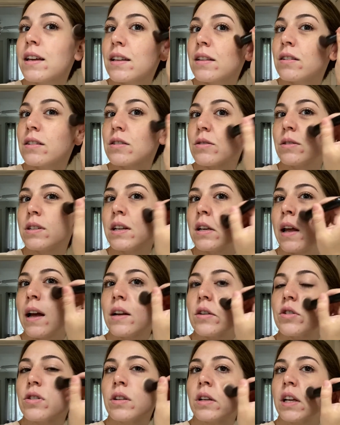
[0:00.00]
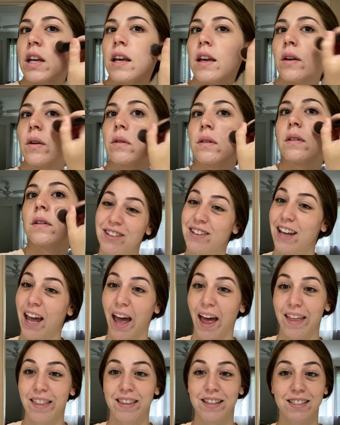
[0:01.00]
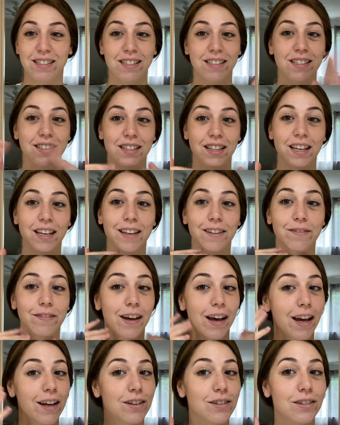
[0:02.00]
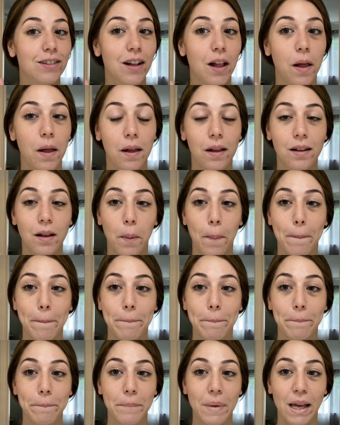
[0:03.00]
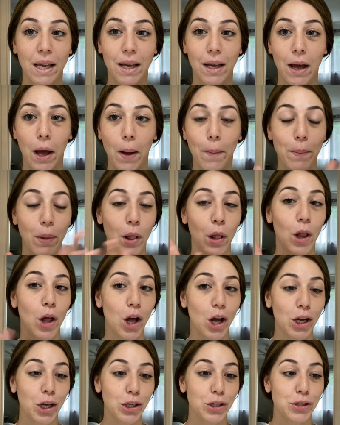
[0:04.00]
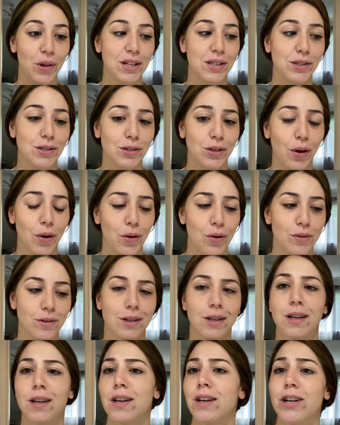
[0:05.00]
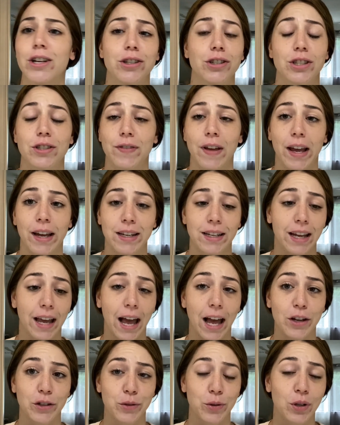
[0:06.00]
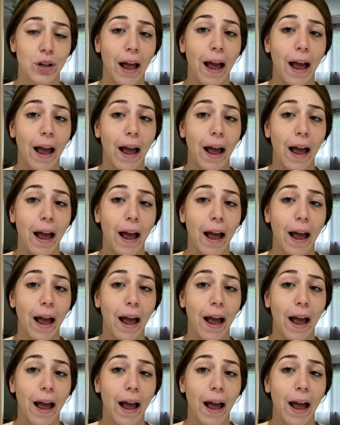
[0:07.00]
it looks really natural and cute. So yeah, this is the final makeup look. Let's go just find a casual